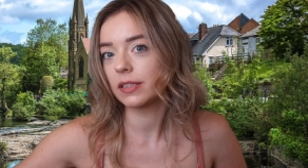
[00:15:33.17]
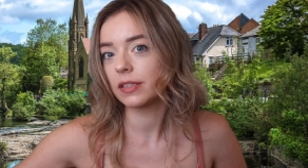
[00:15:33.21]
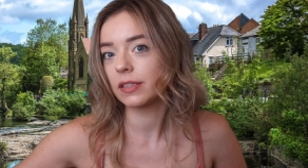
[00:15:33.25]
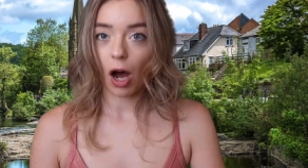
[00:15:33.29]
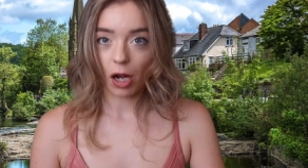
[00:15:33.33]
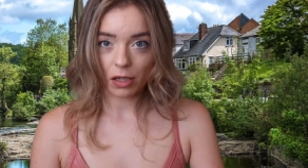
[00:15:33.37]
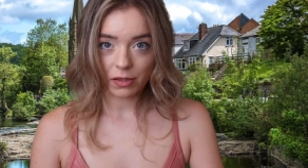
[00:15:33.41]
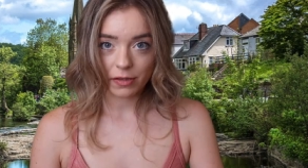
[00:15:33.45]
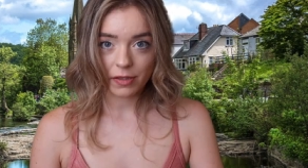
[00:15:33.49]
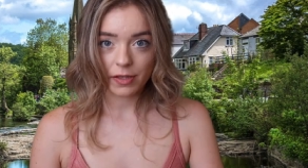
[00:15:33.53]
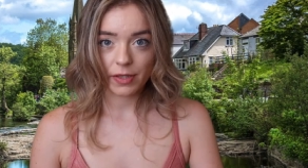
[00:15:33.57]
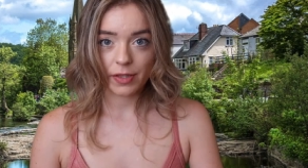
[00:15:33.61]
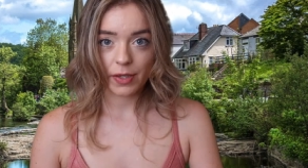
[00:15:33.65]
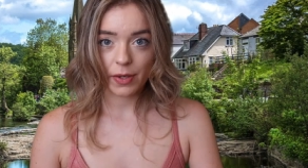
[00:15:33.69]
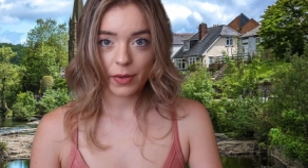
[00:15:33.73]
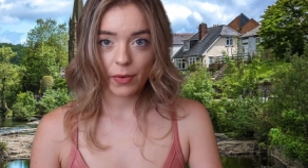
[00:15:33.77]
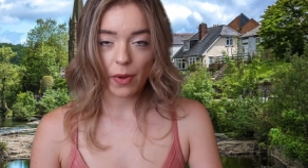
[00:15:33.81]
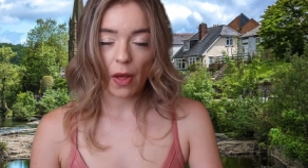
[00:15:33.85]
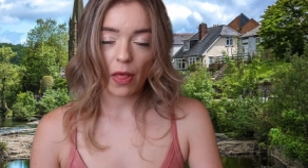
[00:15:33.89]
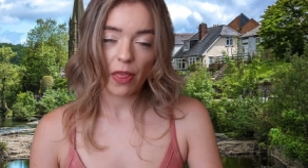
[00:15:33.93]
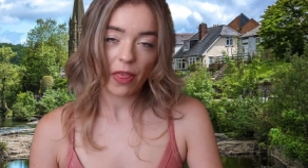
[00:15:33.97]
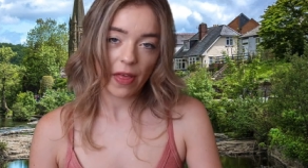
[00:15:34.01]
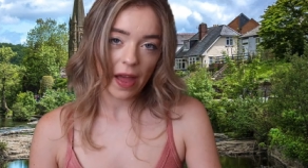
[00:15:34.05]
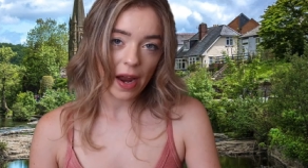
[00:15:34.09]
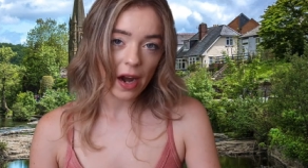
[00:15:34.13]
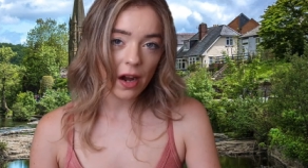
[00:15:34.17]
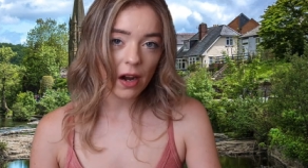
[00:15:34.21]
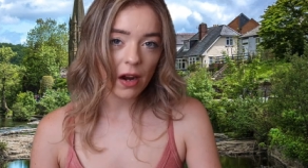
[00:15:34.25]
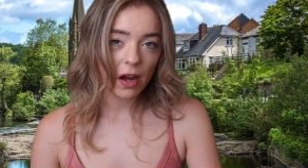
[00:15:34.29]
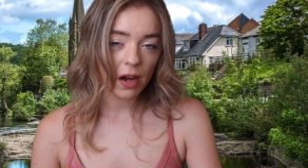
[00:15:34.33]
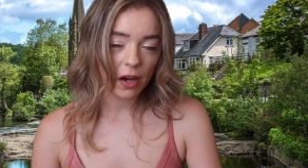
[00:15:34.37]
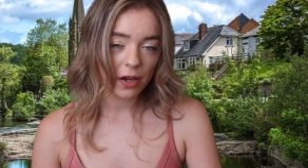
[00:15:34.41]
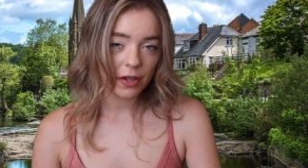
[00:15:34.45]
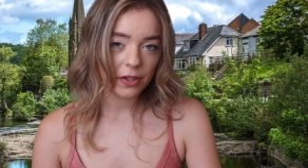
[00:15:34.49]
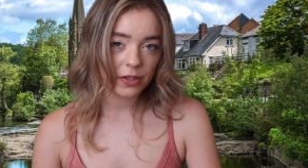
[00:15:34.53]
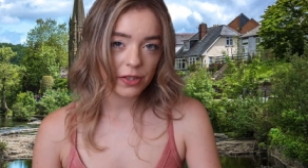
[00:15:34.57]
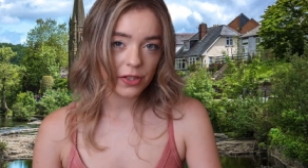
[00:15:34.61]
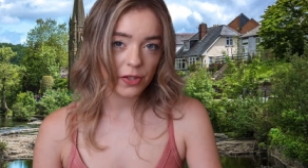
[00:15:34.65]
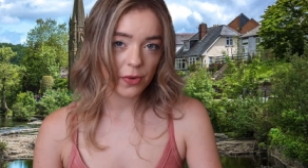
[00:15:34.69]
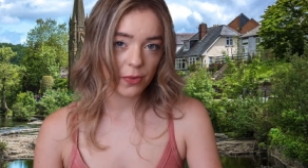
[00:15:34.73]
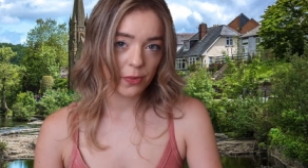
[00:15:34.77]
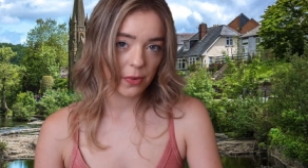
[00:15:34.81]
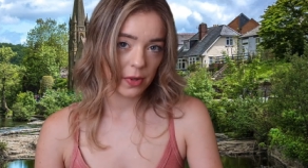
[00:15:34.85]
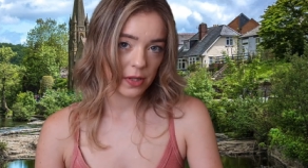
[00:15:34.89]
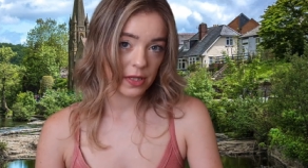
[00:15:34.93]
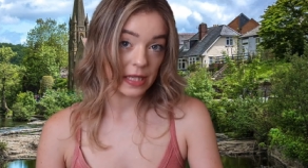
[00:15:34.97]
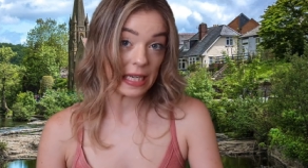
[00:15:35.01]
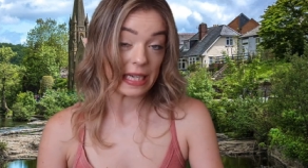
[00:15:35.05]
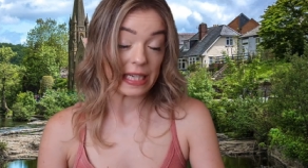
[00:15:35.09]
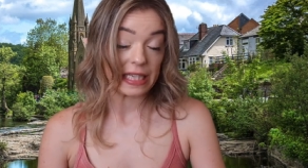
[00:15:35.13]
Also, their house
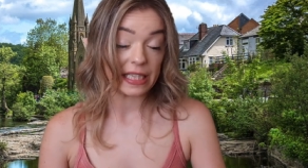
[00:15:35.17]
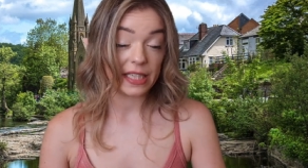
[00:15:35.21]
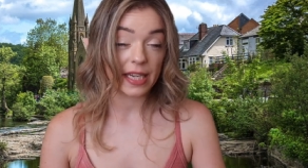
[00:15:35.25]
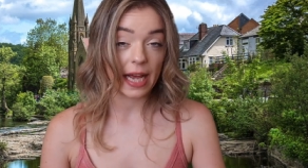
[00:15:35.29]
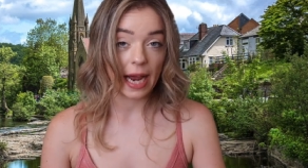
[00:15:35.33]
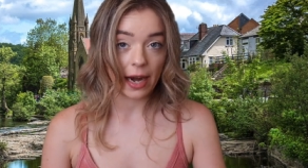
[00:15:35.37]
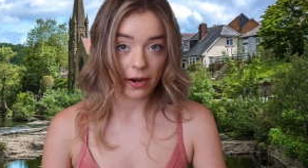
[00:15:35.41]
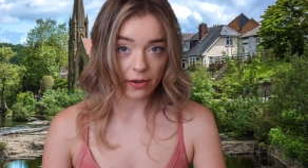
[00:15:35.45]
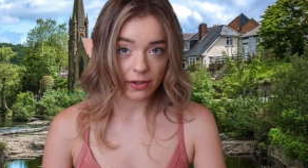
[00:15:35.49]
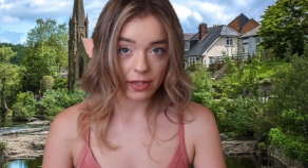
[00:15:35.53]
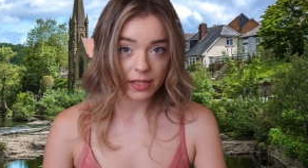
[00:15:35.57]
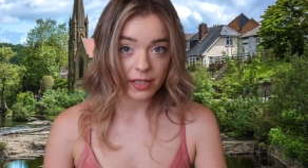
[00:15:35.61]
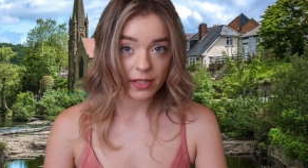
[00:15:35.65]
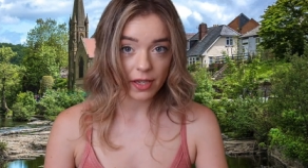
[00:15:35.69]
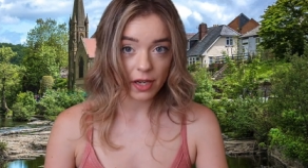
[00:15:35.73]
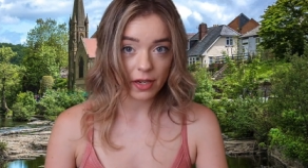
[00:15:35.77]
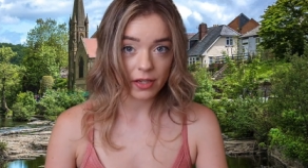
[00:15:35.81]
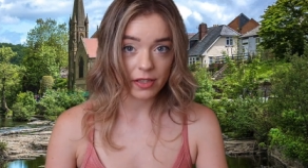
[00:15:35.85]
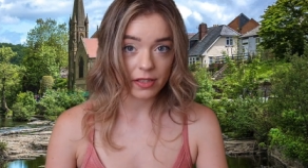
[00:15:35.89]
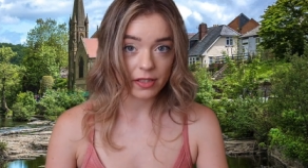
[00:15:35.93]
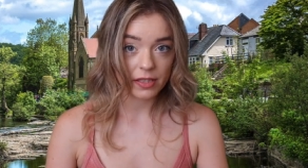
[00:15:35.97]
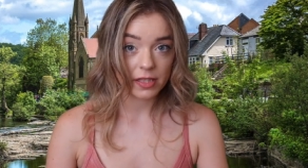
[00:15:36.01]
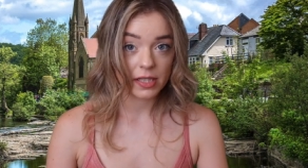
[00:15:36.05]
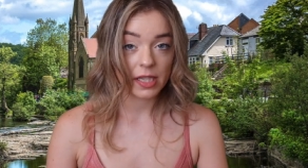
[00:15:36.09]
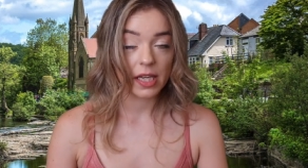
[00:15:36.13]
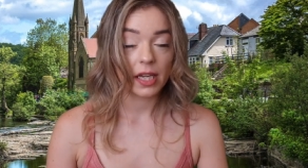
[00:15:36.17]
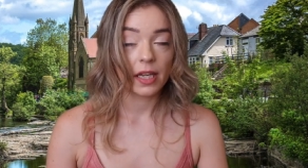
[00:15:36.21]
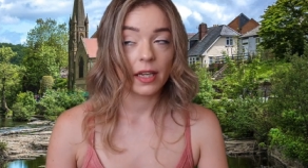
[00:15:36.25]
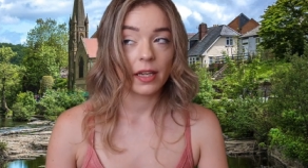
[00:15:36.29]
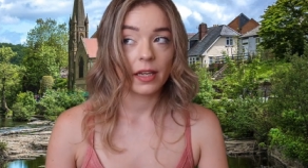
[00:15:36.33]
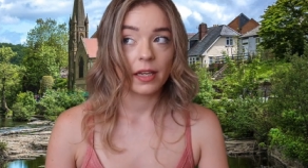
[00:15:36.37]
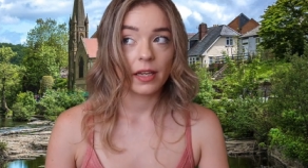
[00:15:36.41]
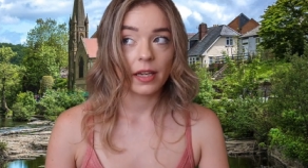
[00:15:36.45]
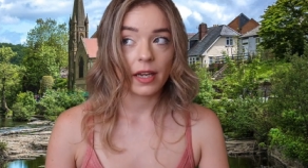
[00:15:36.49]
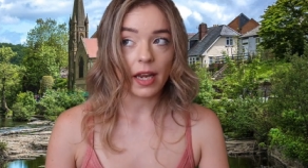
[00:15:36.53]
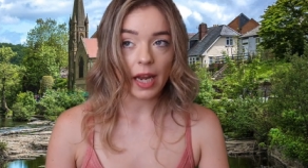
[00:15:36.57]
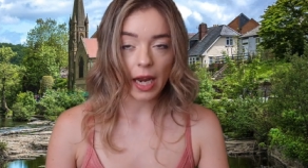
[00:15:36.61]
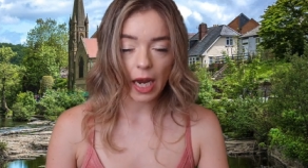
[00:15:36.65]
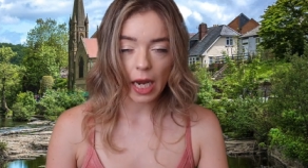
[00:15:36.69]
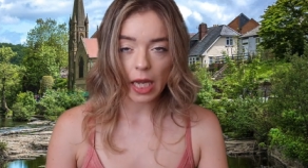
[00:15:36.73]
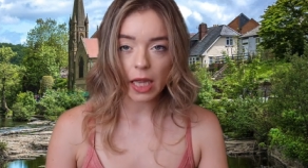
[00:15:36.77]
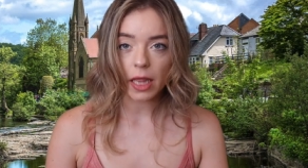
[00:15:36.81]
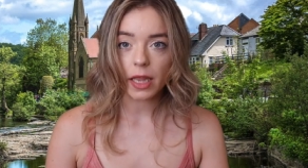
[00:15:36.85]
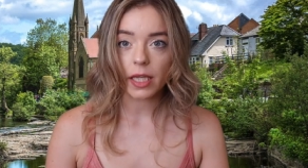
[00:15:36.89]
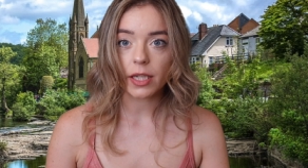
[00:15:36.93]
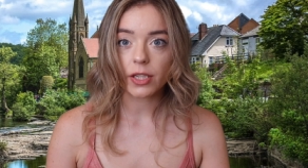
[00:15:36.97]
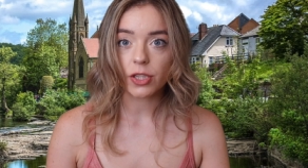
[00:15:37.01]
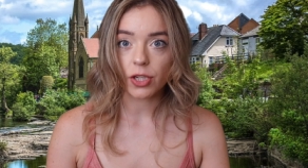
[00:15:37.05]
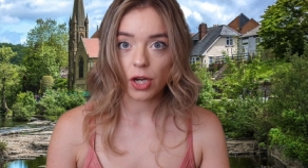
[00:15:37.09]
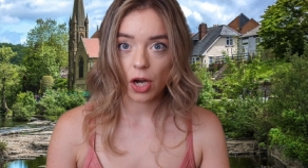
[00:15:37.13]
was a terrace house
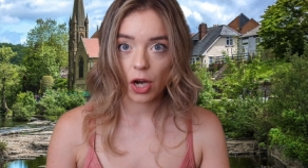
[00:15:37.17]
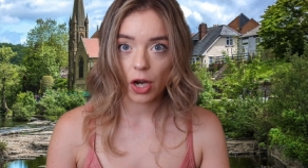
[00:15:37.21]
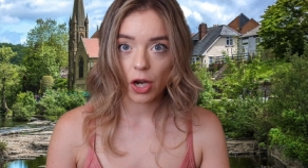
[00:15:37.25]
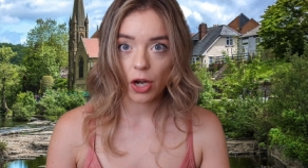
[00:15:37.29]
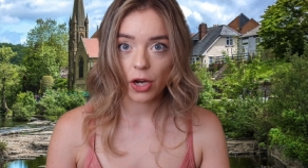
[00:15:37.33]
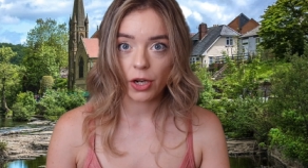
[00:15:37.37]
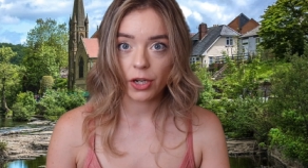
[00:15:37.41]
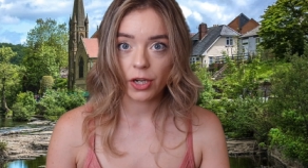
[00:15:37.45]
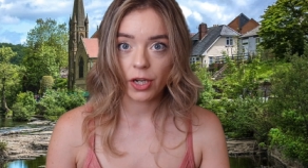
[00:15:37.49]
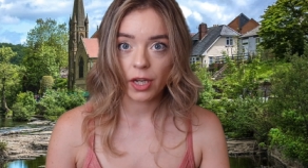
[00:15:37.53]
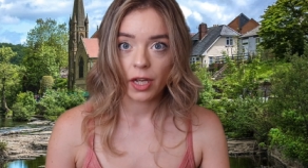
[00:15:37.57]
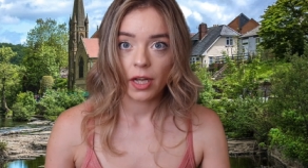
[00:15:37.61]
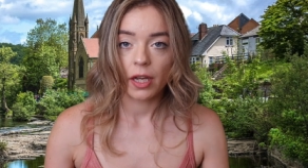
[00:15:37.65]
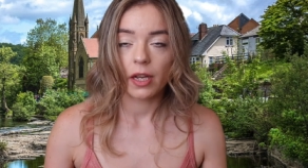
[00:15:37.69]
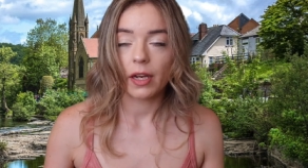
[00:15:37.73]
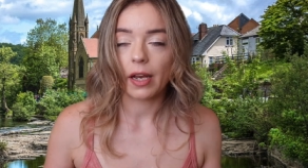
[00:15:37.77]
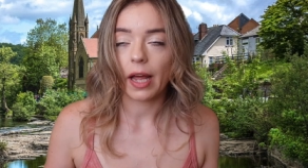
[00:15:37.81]
in the town.